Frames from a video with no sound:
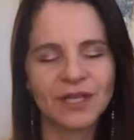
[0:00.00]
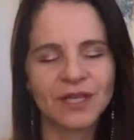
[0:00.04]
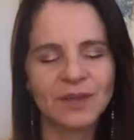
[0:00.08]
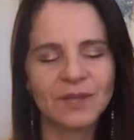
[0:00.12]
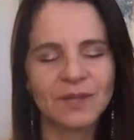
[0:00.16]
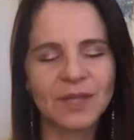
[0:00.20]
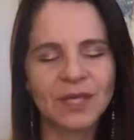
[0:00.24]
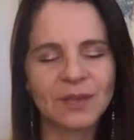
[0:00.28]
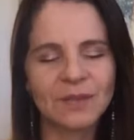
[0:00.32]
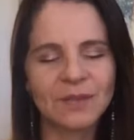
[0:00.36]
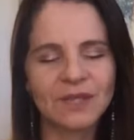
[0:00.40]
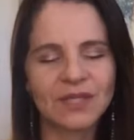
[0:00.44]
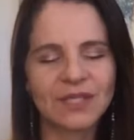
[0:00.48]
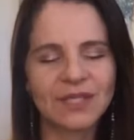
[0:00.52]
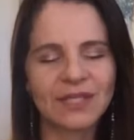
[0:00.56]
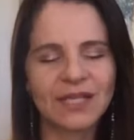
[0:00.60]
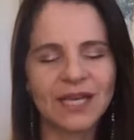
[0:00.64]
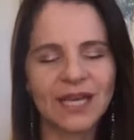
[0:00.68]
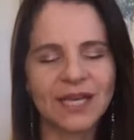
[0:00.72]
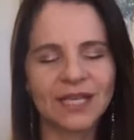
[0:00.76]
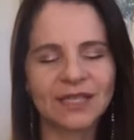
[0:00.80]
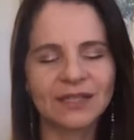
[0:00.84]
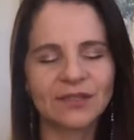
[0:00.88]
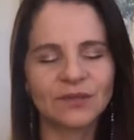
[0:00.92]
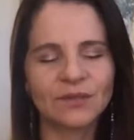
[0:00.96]
It may be
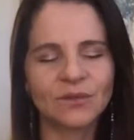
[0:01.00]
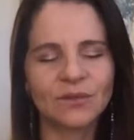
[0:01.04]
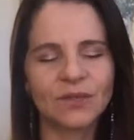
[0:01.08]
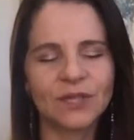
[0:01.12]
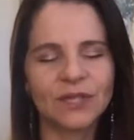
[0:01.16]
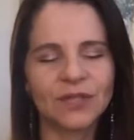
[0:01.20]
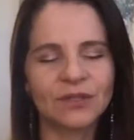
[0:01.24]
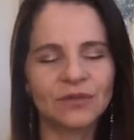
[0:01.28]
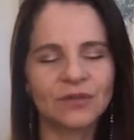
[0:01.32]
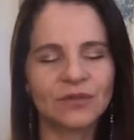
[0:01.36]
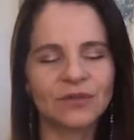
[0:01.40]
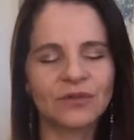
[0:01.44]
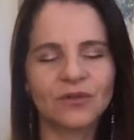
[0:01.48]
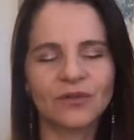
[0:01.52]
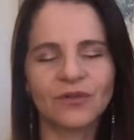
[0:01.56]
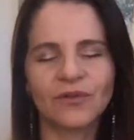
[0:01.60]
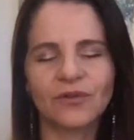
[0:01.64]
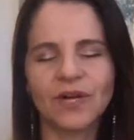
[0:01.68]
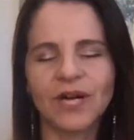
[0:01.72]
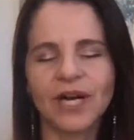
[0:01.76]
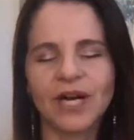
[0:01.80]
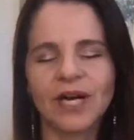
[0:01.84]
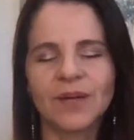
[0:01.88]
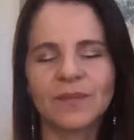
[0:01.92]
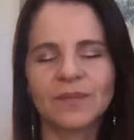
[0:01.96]
that when you're
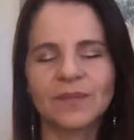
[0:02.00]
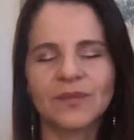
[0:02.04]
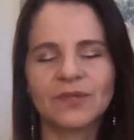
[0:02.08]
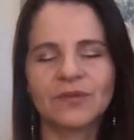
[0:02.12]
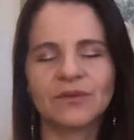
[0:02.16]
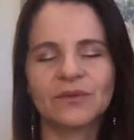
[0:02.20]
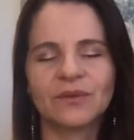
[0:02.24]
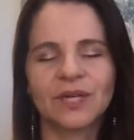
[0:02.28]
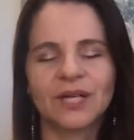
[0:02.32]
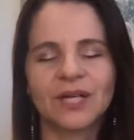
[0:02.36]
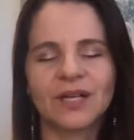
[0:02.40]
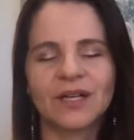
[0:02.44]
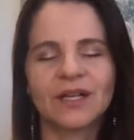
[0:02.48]
grown up, you